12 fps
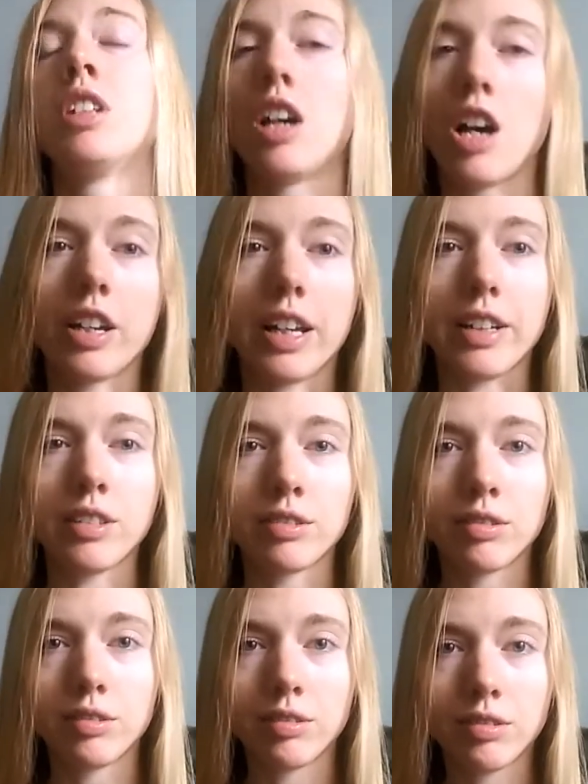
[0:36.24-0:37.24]
Again.
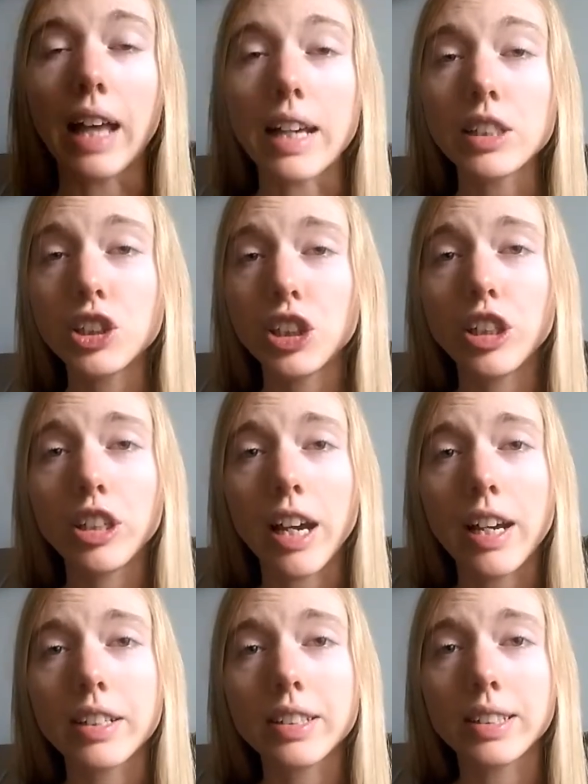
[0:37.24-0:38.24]
Last year,
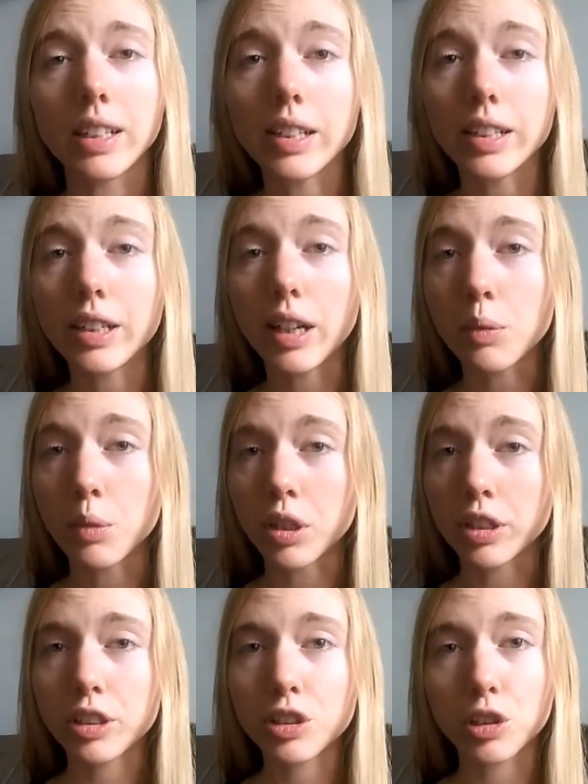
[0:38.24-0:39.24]
I decided I
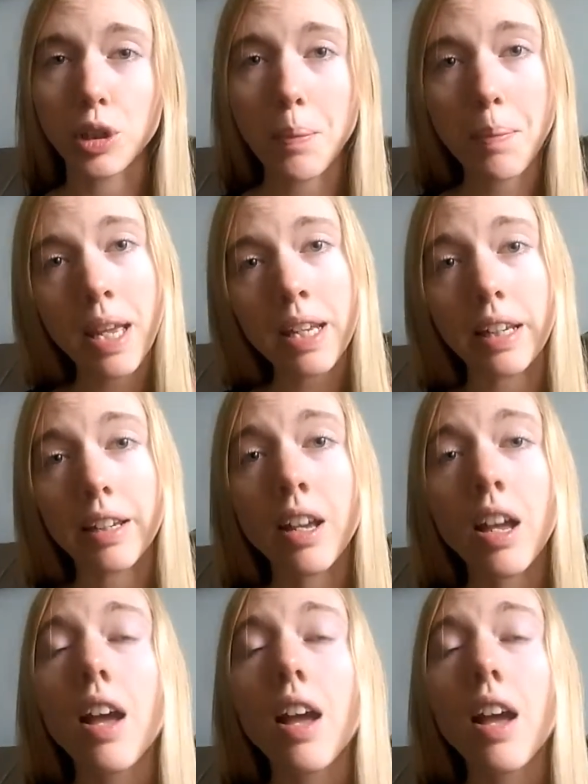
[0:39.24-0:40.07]
wanted to start painting.